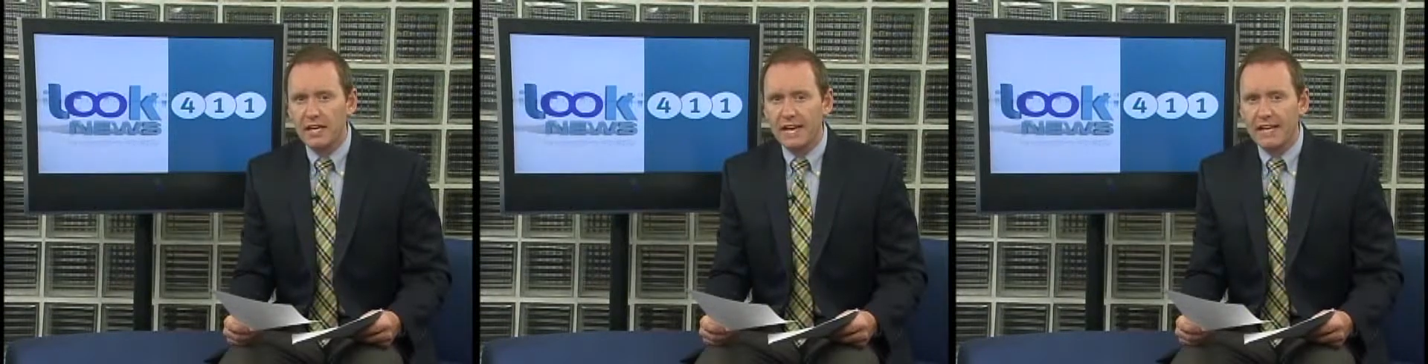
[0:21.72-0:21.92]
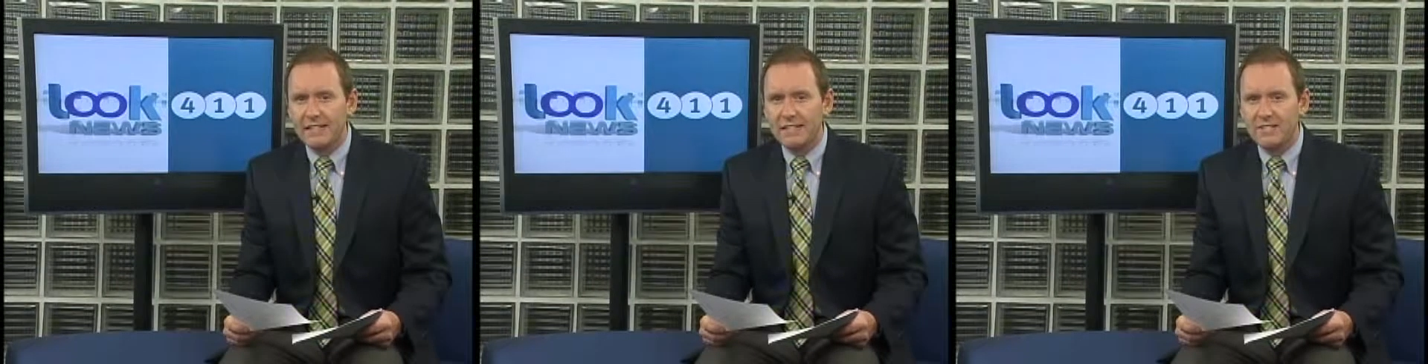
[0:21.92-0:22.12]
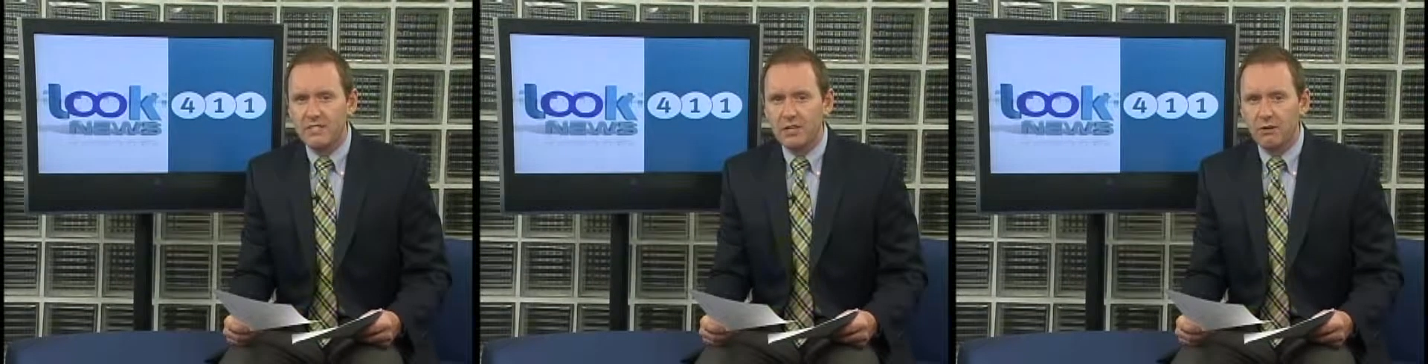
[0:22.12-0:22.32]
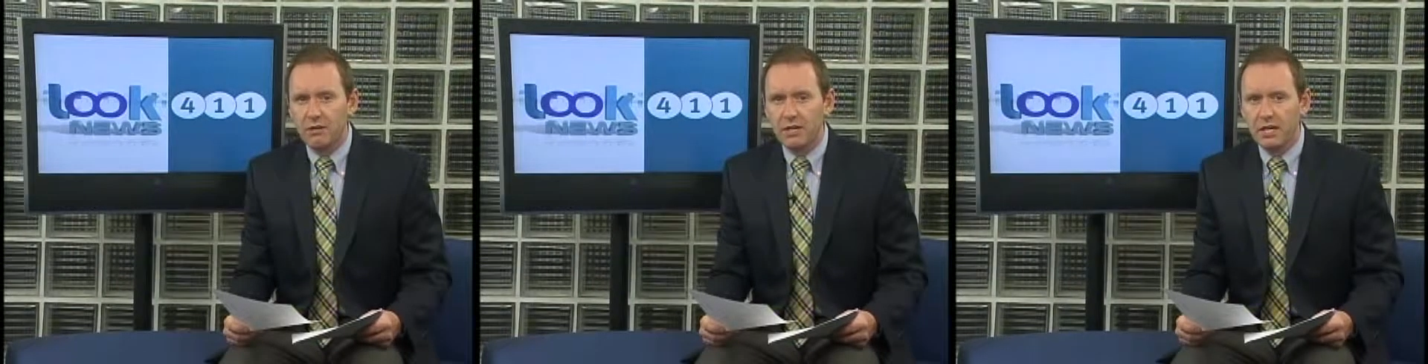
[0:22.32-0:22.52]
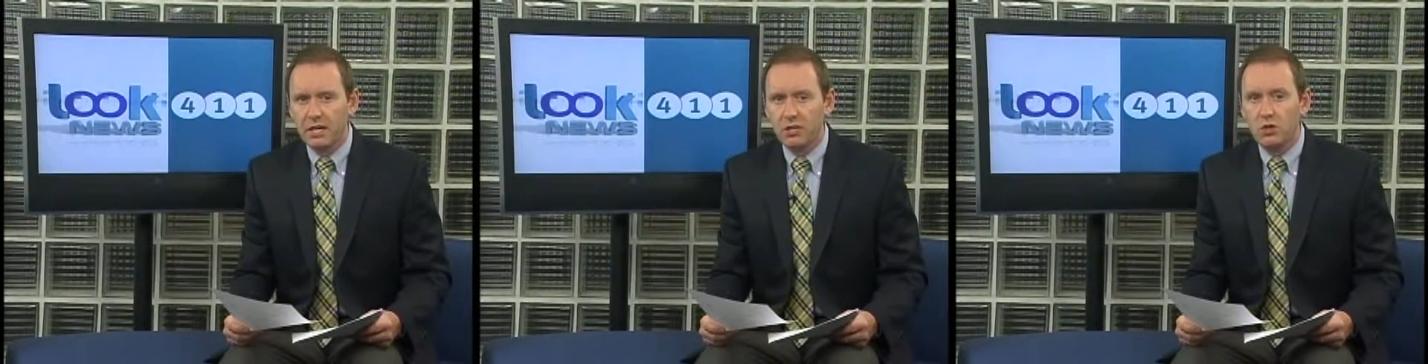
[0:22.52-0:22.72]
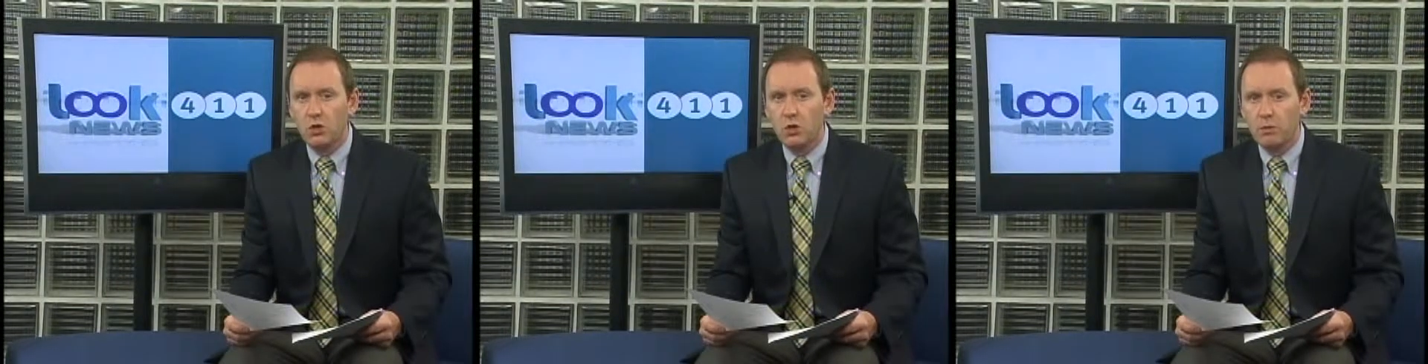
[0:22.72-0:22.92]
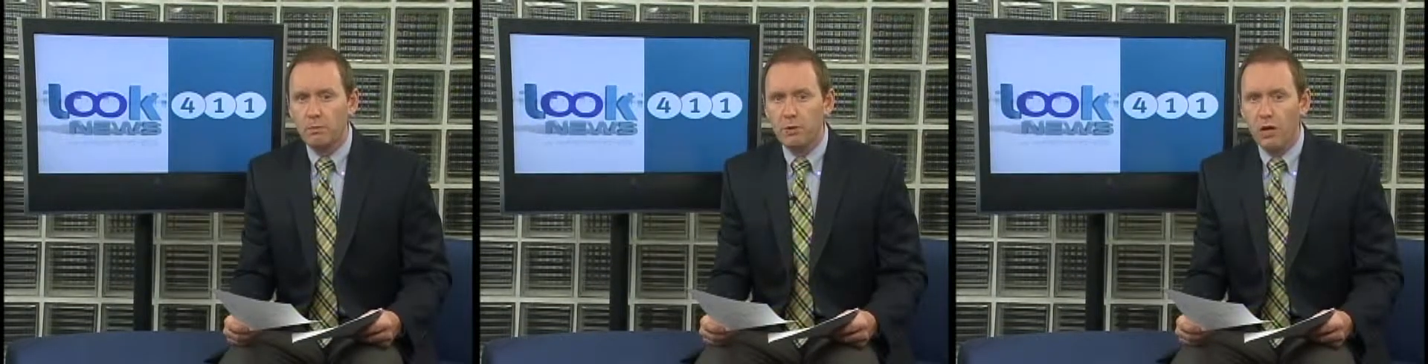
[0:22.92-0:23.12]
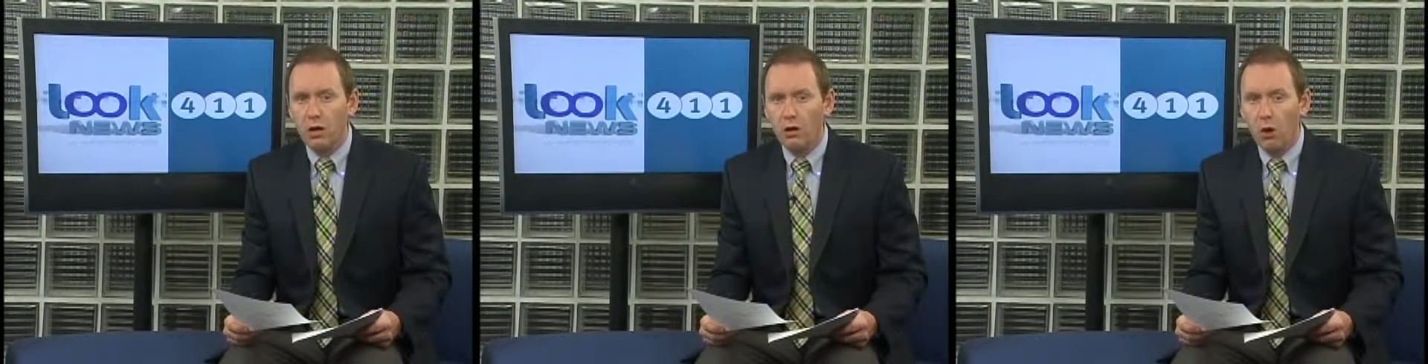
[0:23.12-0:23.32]
against Syria could
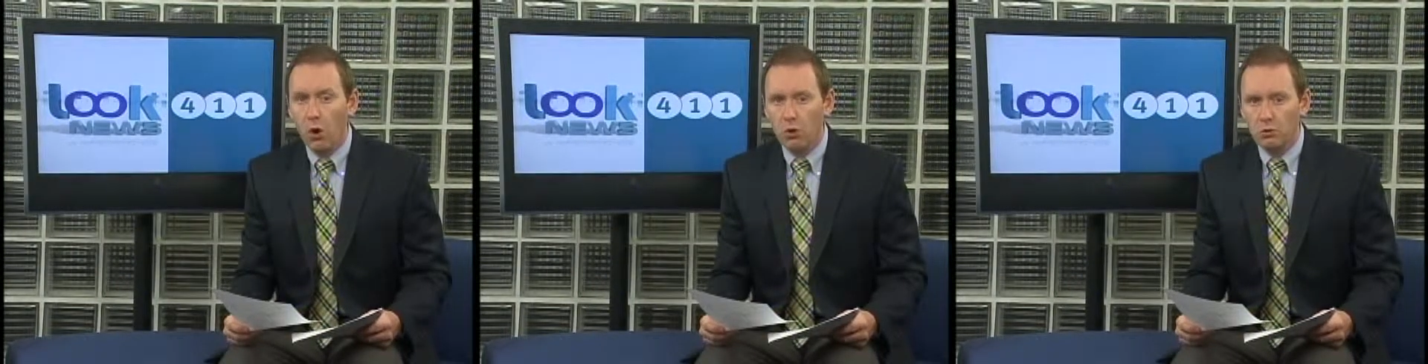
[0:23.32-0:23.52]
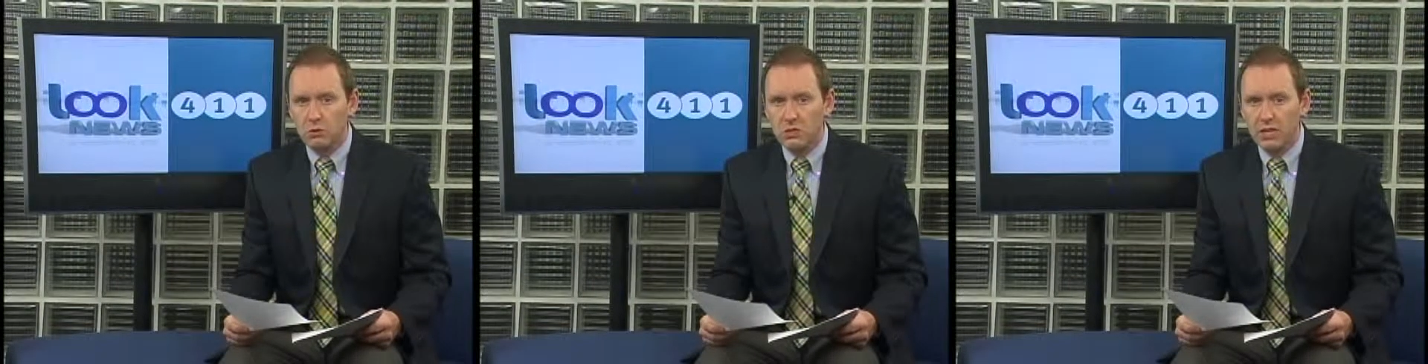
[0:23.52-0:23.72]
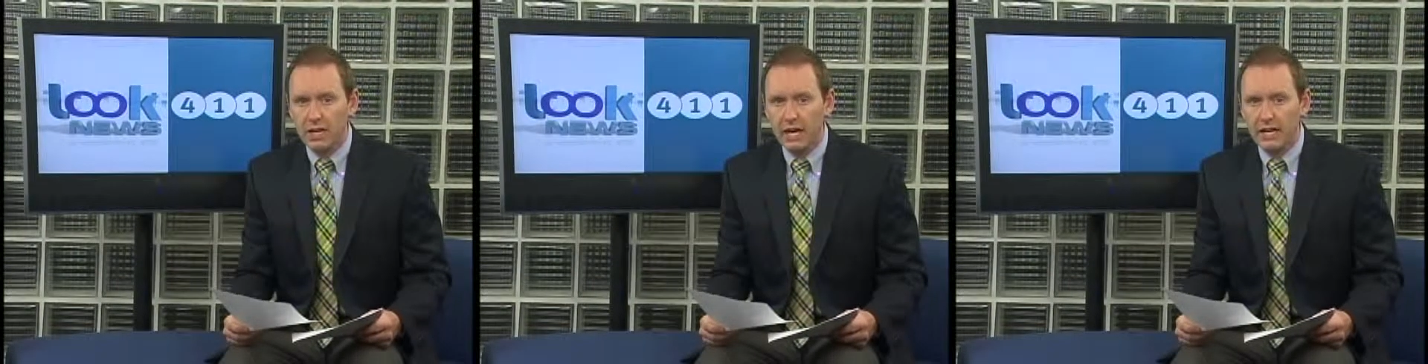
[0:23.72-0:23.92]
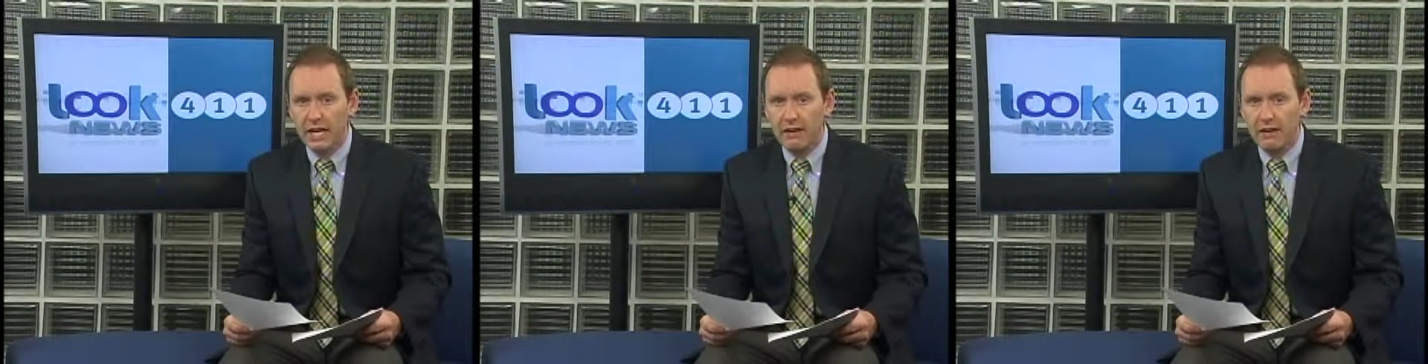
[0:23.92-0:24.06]
be on hold tonight